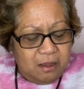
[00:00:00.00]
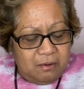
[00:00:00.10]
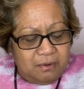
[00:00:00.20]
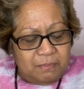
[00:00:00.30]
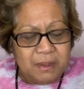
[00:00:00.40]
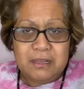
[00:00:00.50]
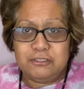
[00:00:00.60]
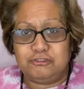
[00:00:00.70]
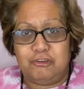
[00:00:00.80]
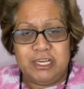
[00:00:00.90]
What about
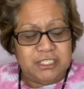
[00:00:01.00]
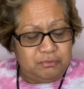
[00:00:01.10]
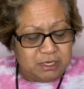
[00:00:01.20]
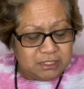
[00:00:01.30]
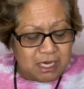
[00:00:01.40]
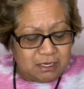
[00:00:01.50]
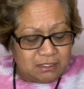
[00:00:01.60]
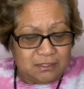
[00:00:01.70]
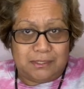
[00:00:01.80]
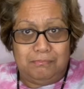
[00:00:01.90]
those crazy ones that
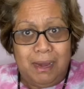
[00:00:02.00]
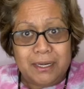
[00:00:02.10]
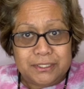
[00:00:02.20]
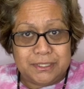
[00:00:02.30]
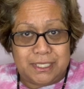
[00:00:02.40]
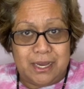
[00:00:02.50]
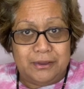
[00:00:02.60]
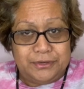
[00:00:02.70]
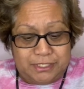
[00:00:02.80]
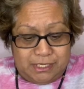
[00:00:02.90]
smashes their
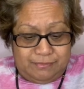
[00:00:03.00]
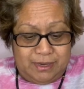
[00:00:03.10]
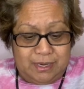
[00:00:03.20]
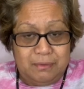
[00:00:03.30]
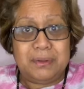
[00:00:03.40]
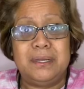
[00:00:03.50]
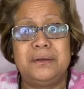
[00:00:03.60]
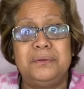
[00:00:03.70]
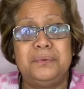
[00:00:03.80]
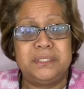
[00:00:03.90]
own TV? What are they
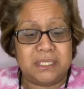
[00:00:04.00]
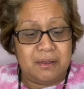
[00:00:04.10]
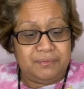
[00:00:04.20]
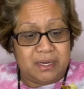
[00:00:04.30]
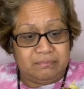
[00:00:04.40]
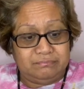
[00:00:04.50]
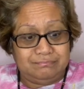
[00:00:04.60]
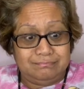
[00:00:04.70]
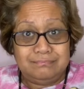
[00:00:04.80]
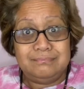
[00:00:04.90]
going to watch after?
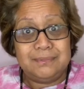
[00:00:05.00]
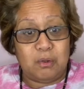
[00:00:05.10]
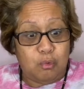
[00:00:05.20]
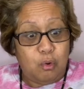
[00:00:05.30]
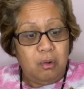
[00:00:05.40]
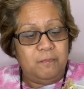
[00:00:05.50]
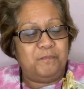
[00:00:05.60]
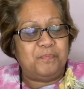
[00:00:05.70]
The war?